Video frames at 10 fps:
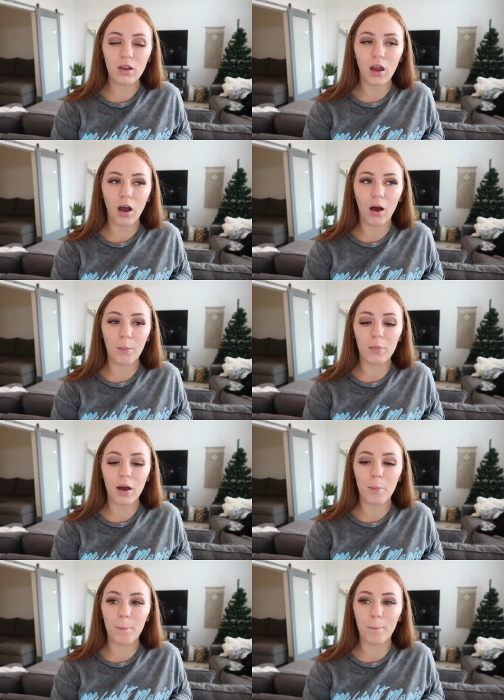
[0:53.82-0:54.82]

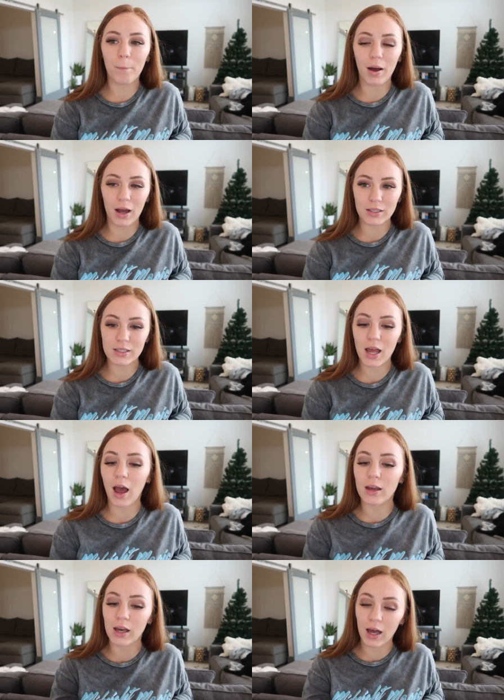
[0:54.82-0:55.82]
But
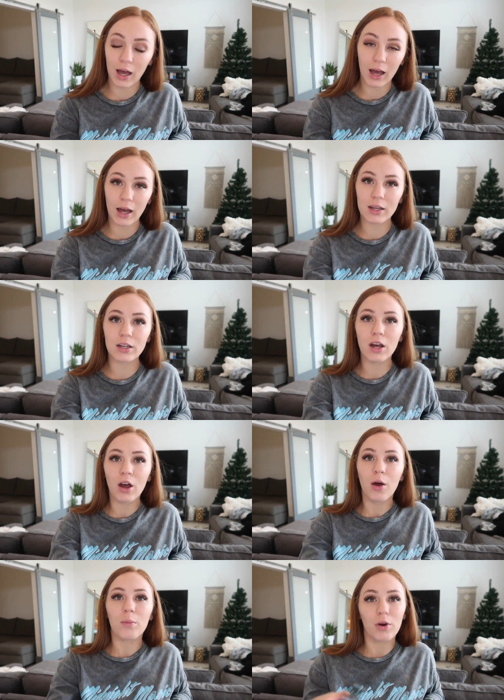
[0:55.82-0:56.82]
I had
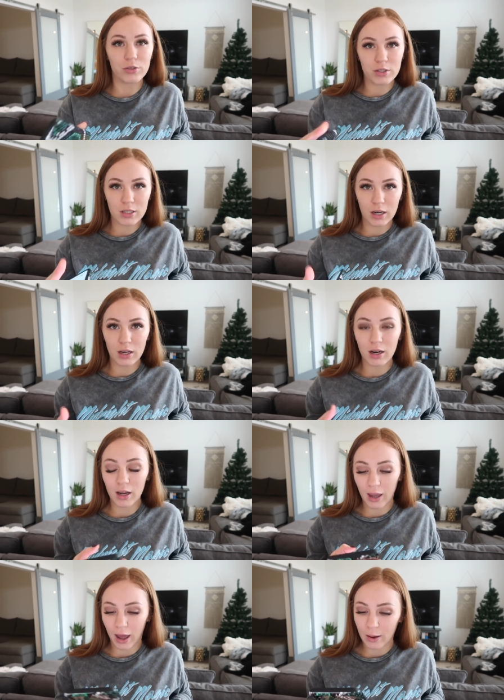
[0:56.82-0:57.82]
posted a
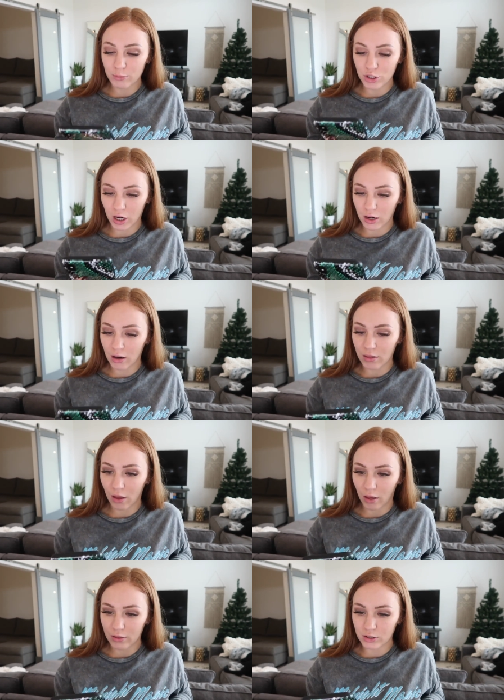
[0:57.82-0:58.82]
caption
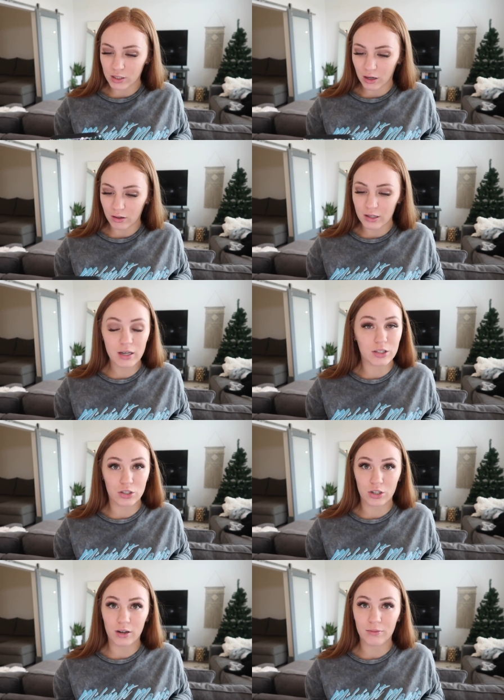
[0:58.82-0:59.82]
the other day on an
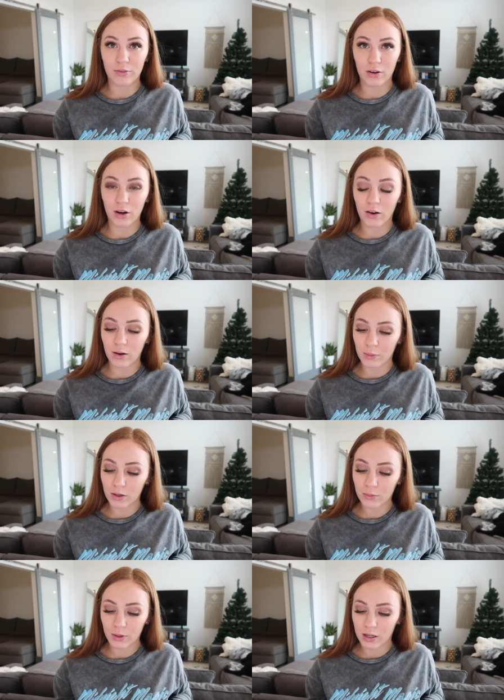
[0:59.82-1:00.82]
Instagram photo, and I'm going
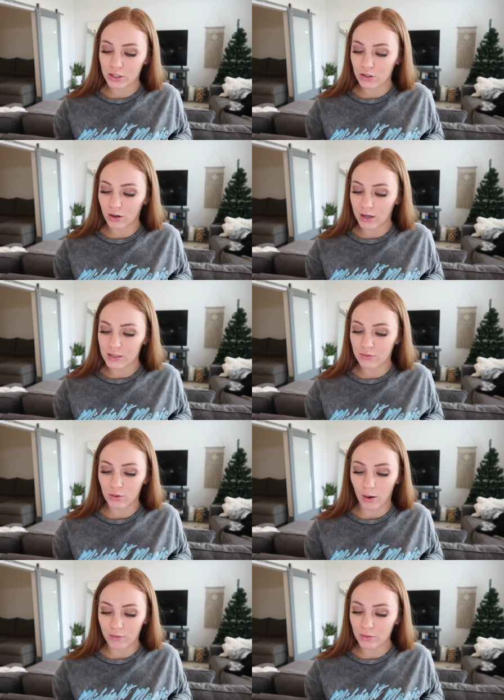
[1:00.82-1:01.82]
to read it to you guys if you
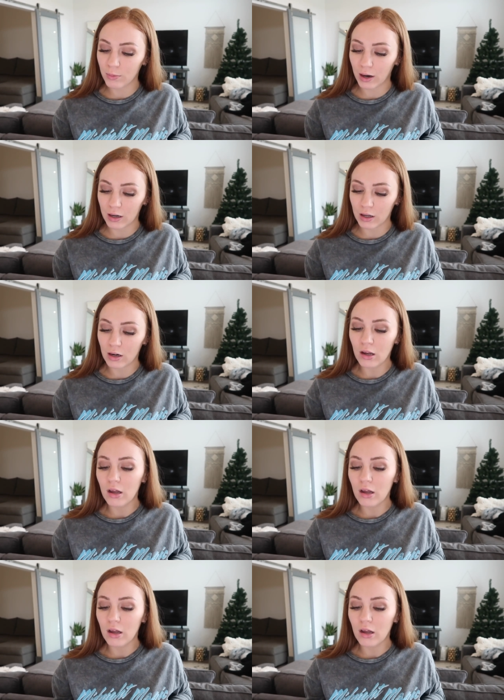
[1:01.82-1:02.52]
haven't read it,